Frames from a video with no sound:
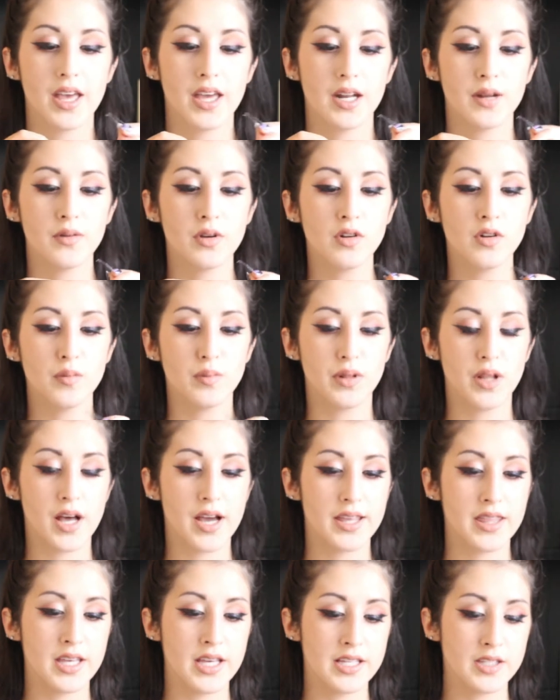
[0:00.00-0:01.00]
and I'm going to
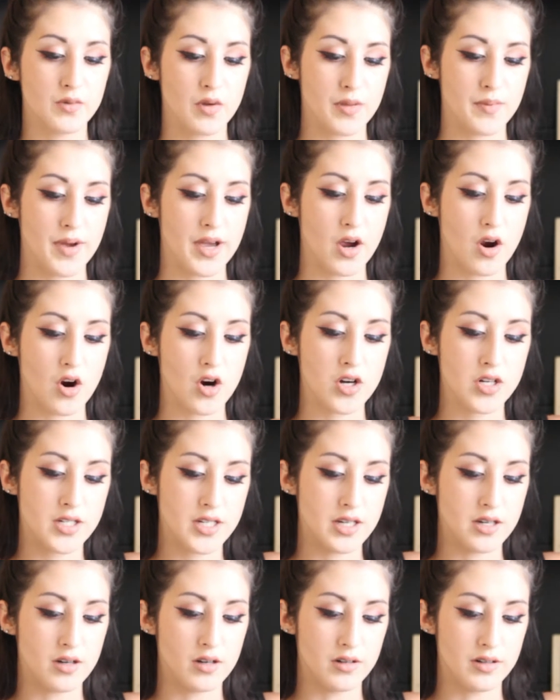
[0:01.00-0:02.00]
apply these with my
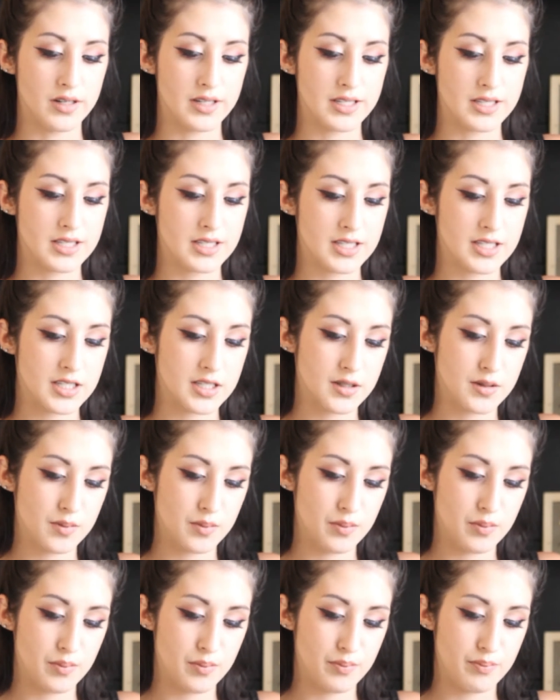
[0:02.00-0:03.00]
Ardell
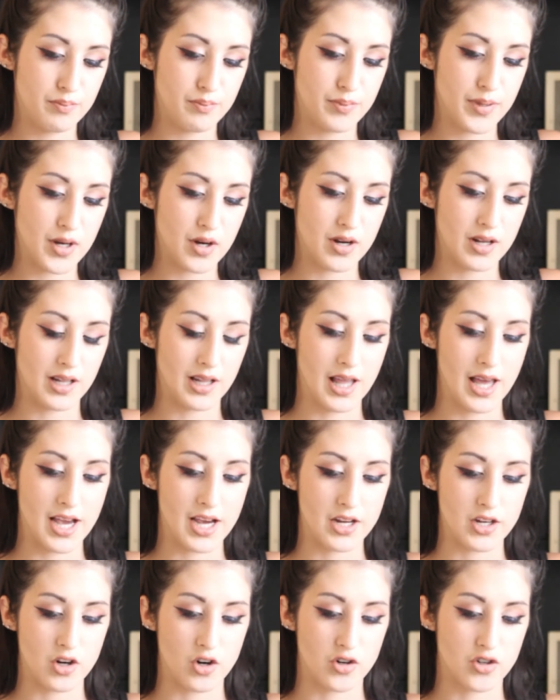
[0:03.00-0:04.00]
Spirit
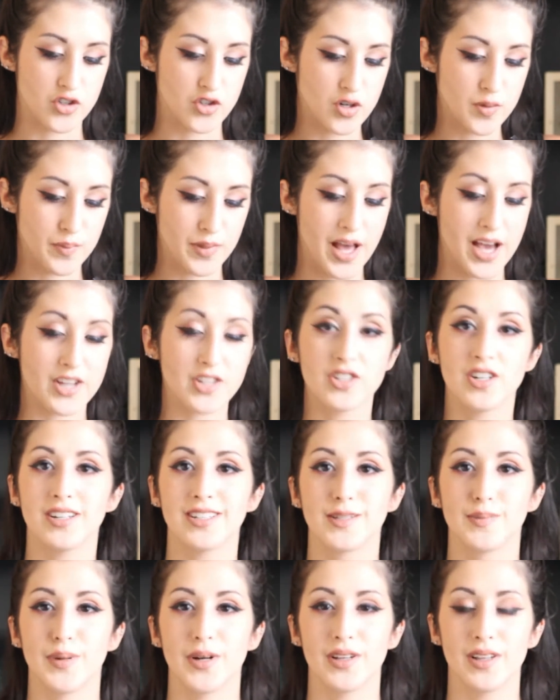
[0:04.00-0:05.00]
Lash, or Strip Lash, not
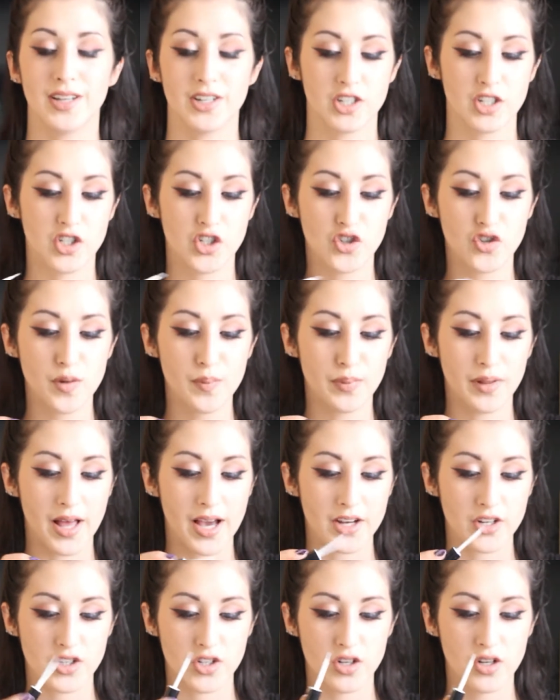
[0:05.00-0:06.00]
Spirit Lash, Strip
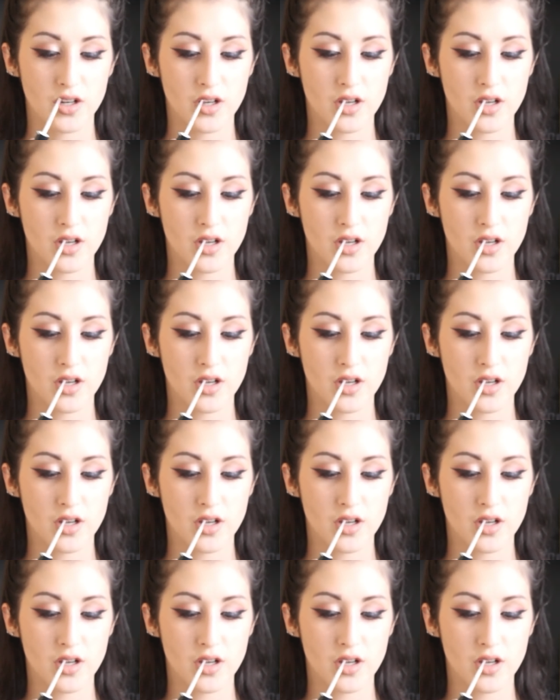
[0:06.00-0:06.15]
Lash